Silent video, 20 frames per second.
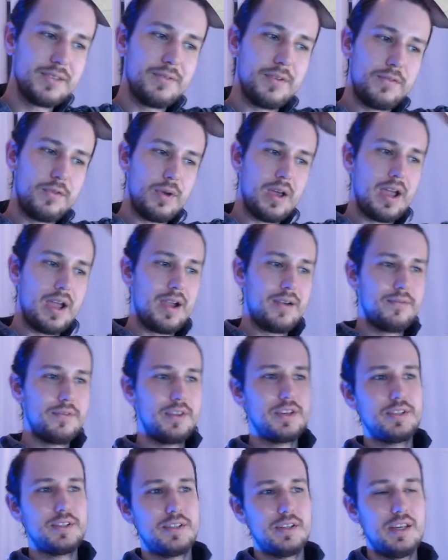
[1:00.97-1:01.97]
if you have
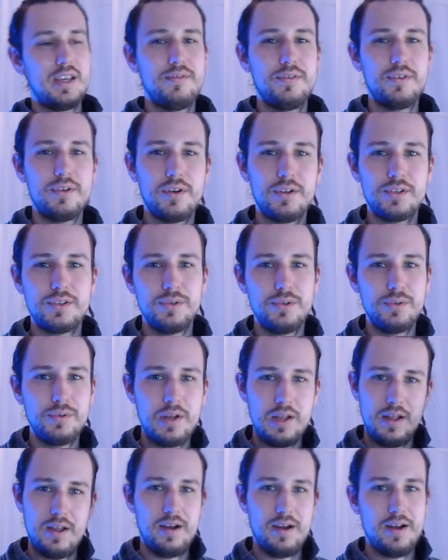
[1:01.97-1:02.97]
this even
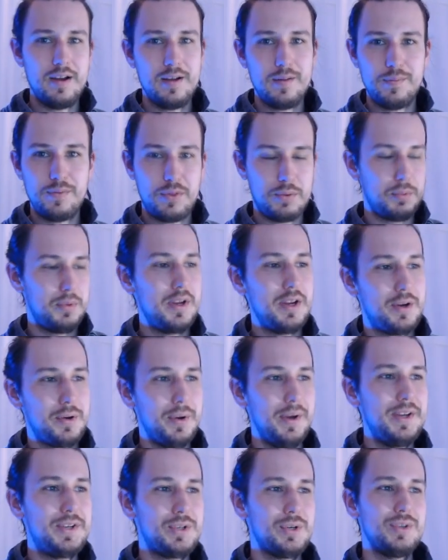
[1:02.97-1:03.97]
onto 3
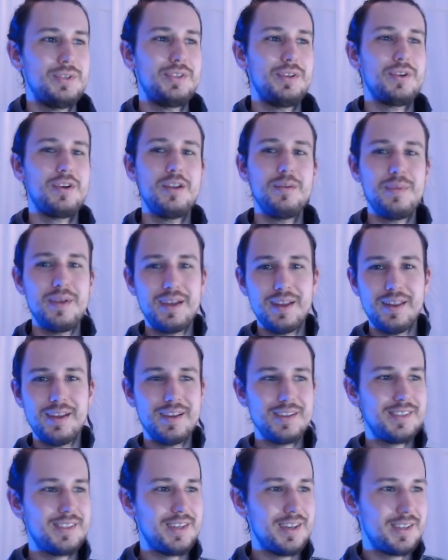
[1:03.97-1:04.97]
creatures. You're going to be getting
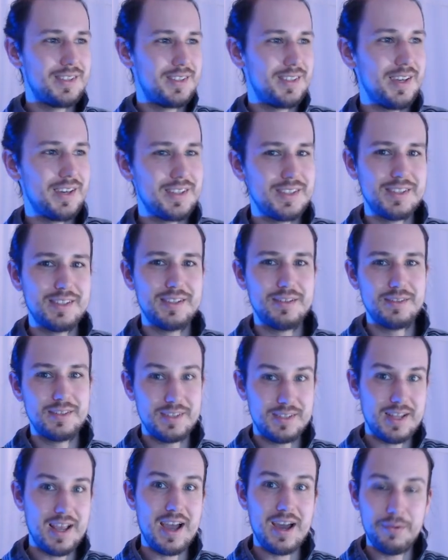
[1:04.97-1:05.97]
a 6/6
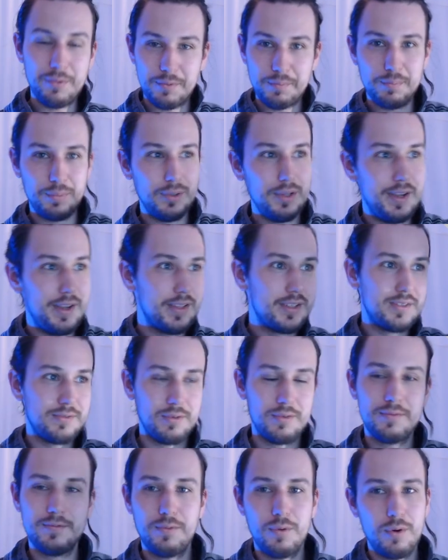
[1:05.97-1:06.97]
stat with Blitz
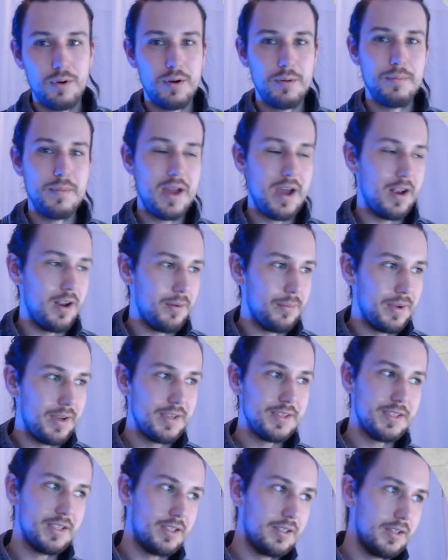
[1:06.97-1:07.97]
for 4 mana,
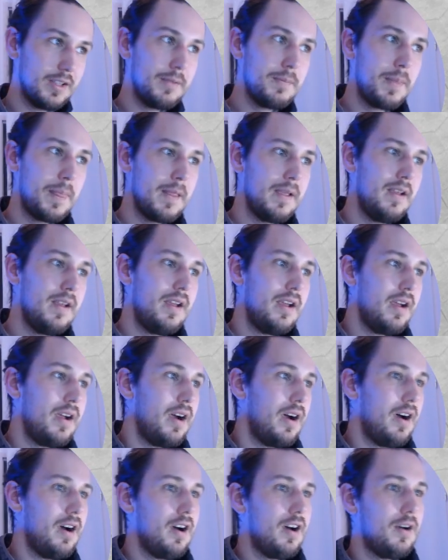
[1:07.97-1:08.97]
basically.
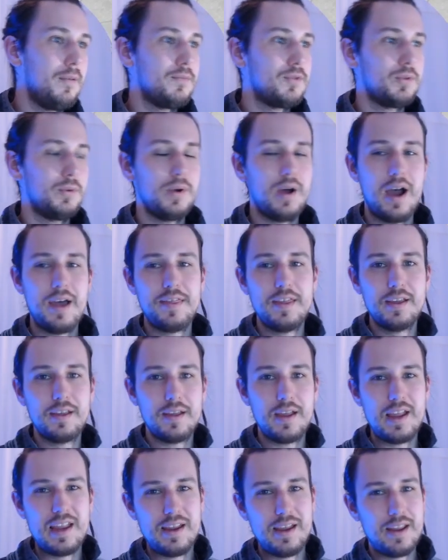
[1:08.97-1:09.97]
So I
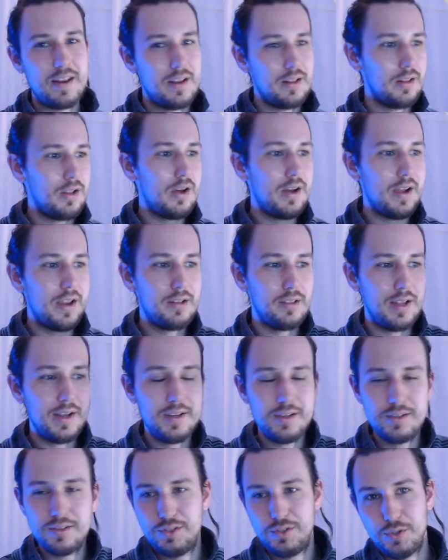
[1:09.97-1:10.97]
think in
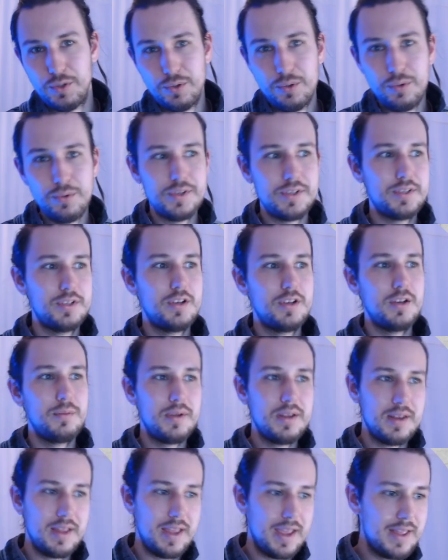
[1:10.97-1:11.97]
Light Zoo, this is going to
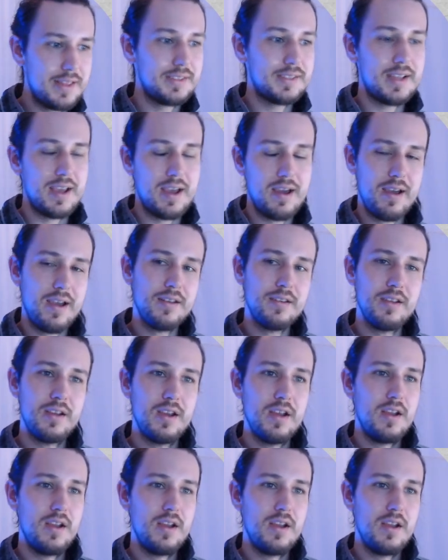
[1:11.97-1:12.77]
be an insta add,